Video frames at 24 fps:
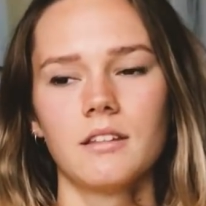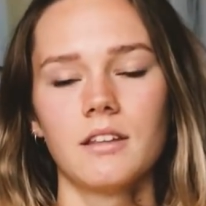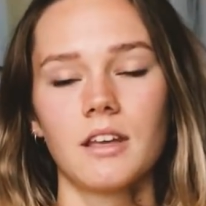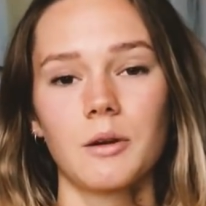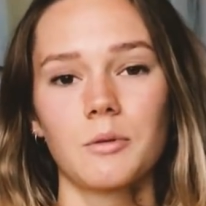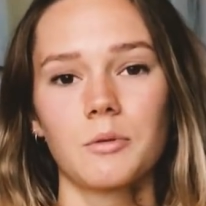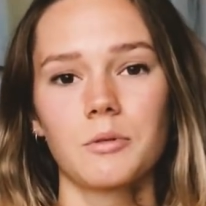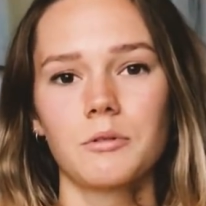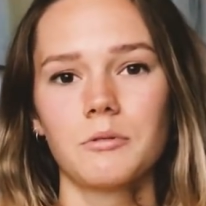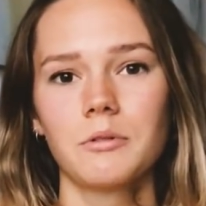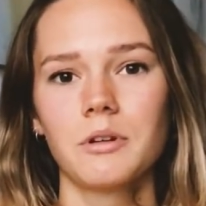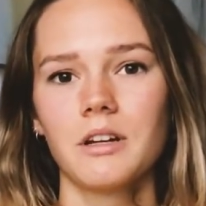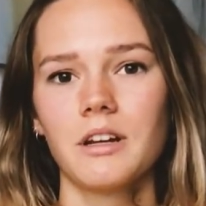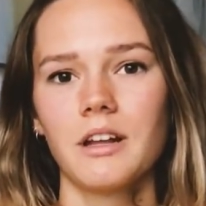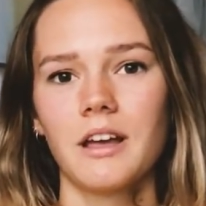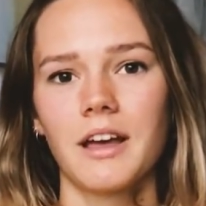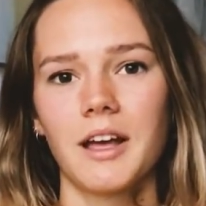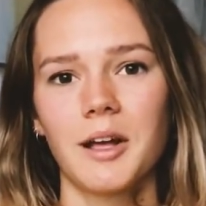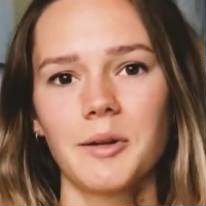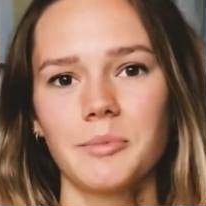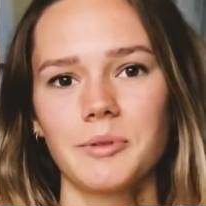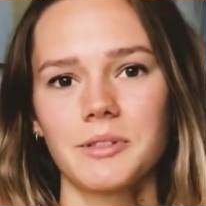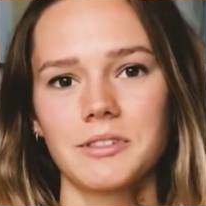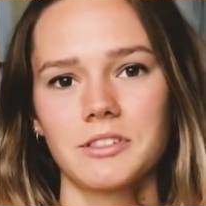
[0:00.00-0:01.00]
They would really
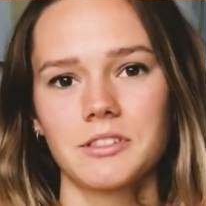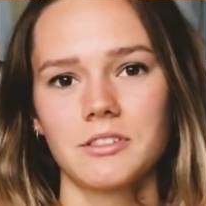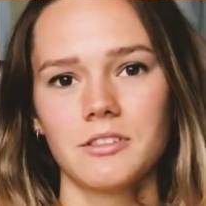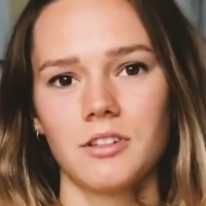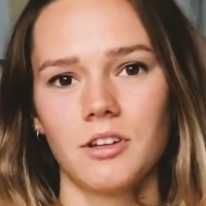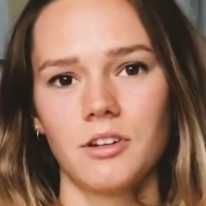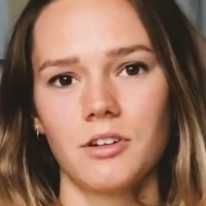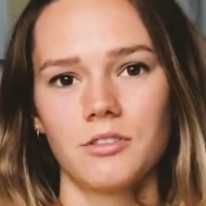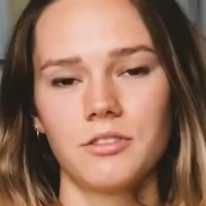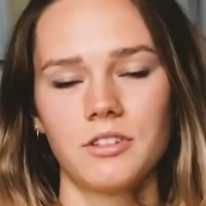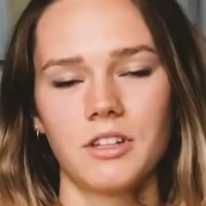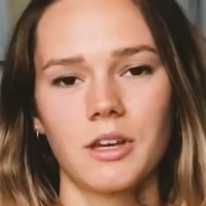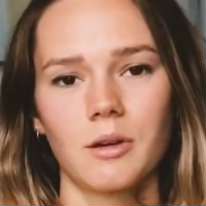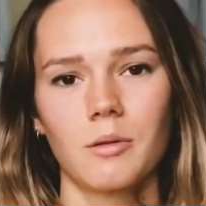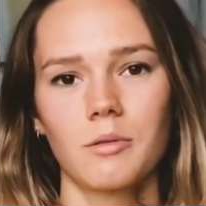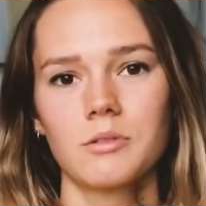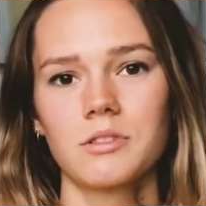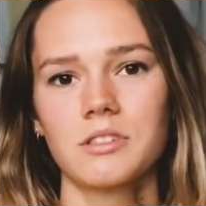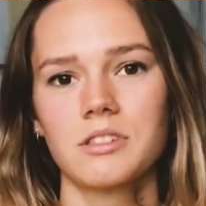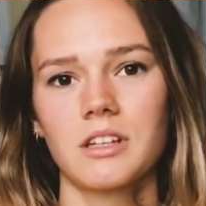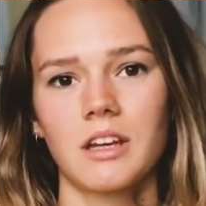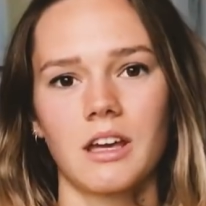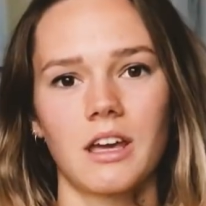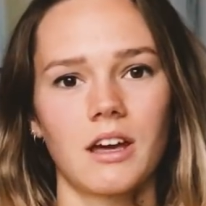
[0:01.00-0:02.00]
help us a lot. They
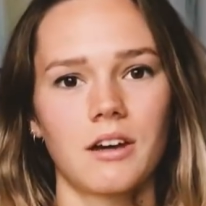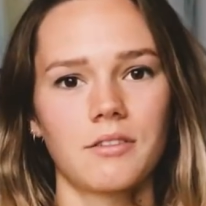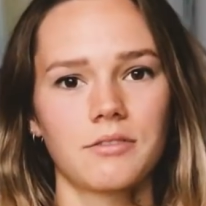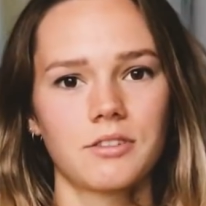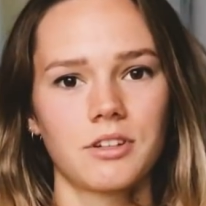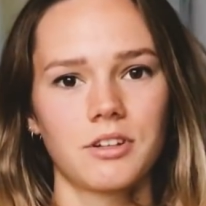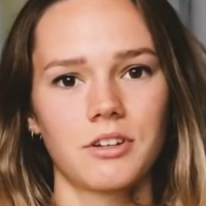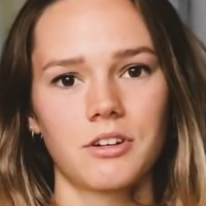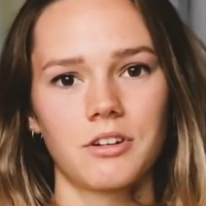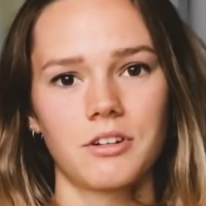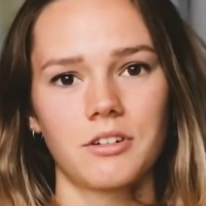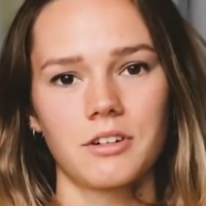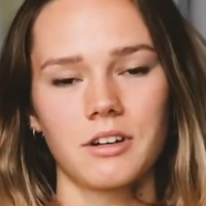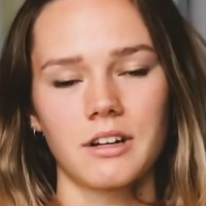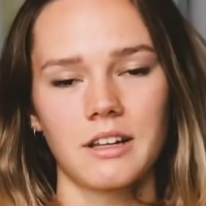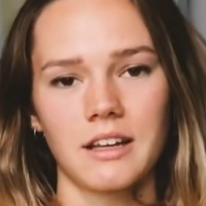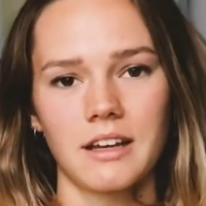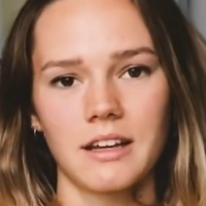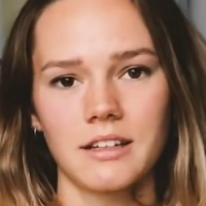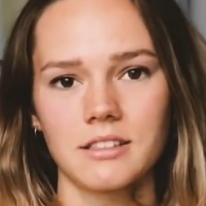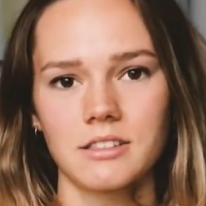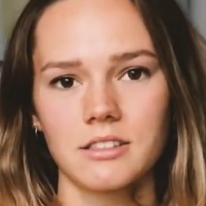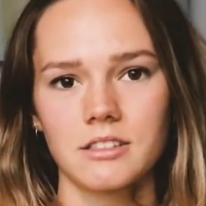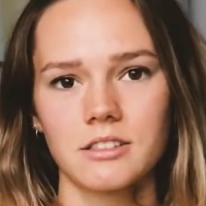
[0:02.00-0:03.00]
would stay after
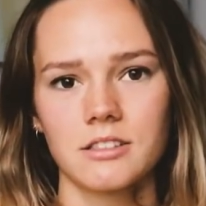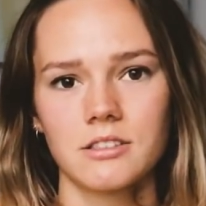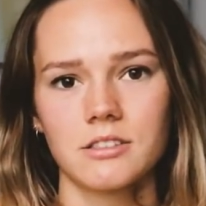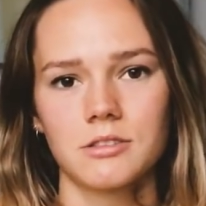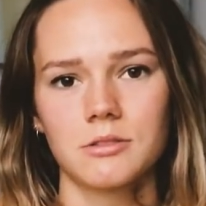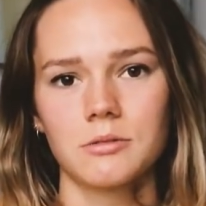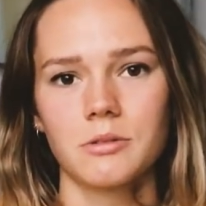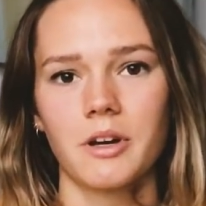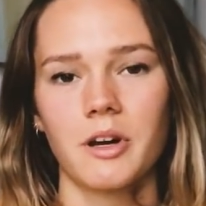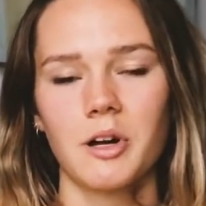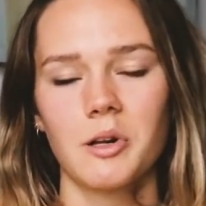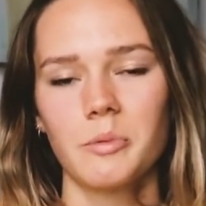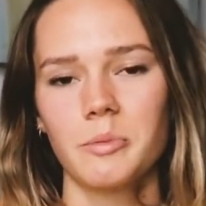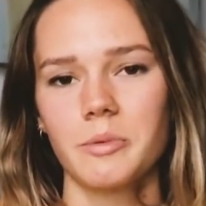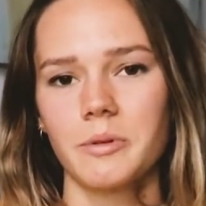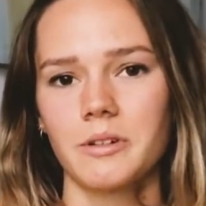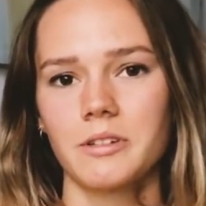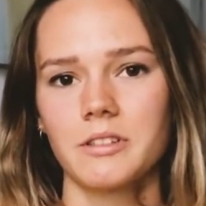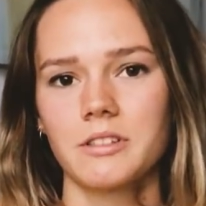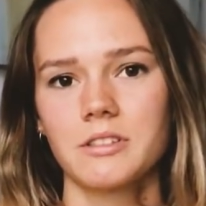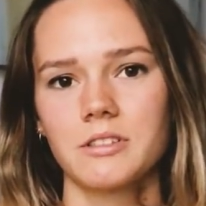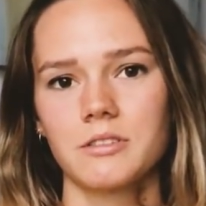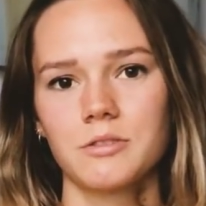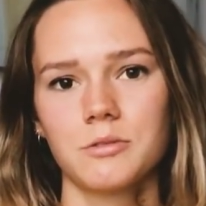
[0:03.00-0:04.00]
classes to help
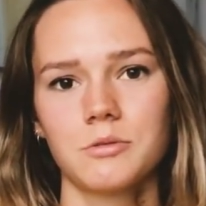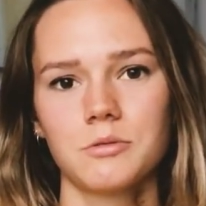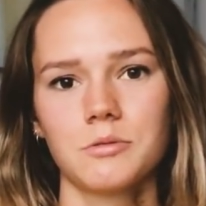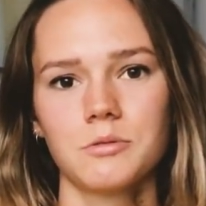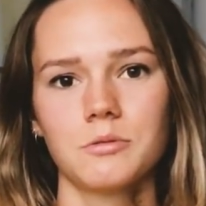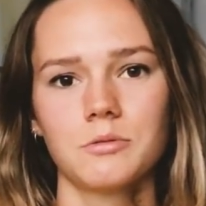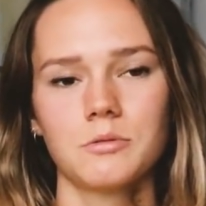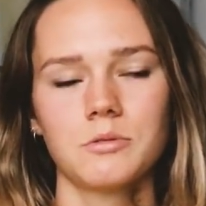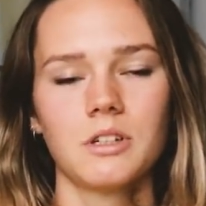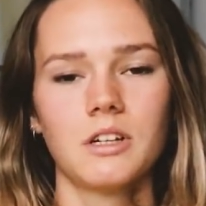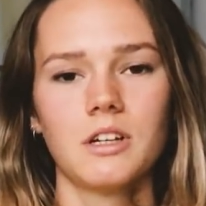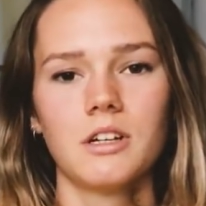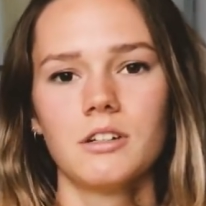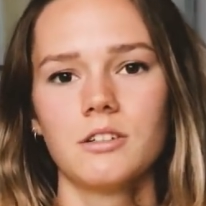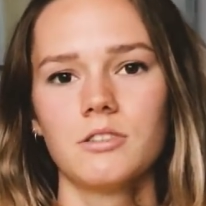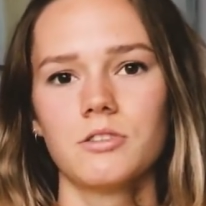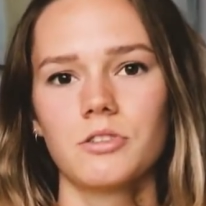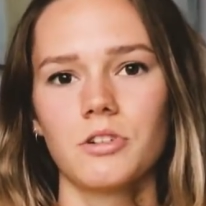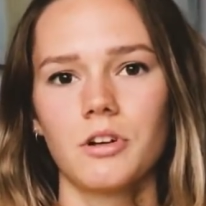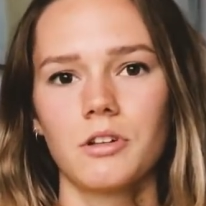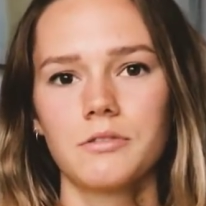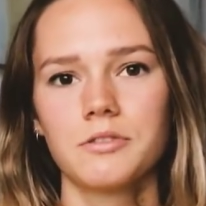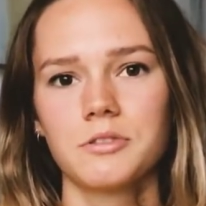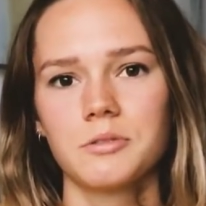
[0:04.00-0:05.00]
us to
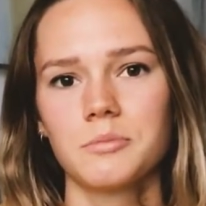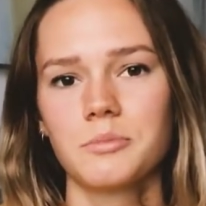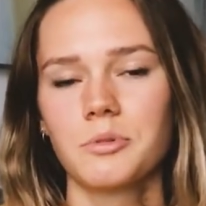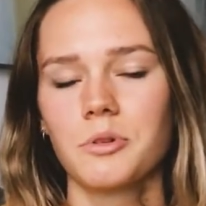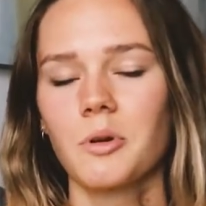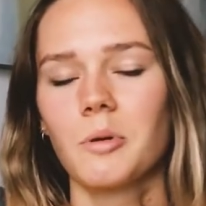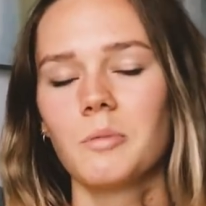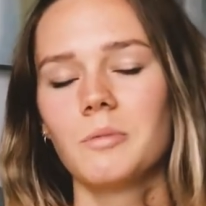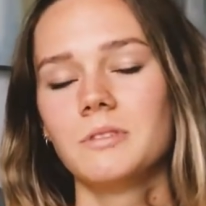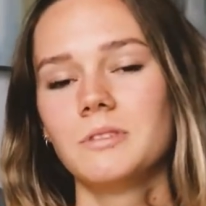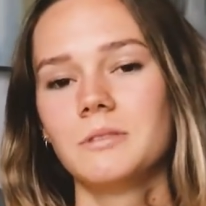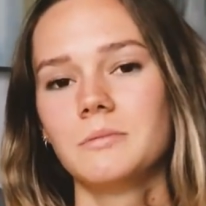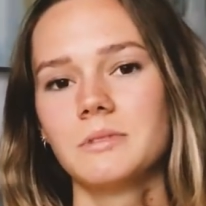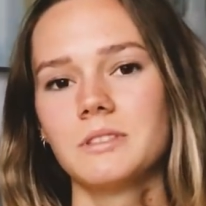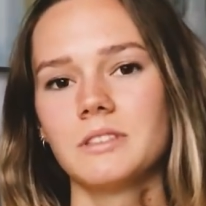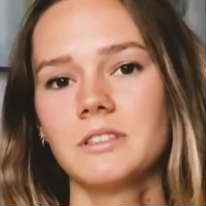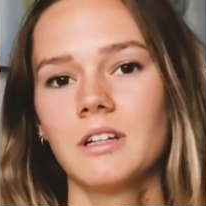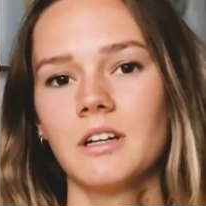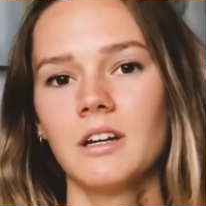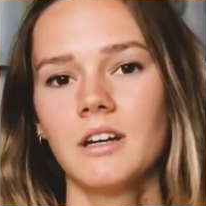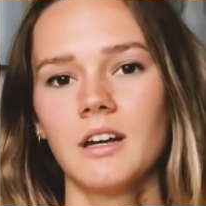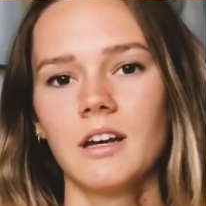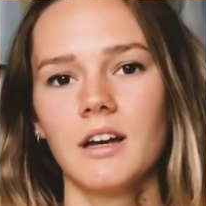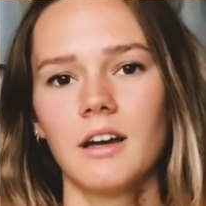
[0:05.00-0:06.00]
solve some problems.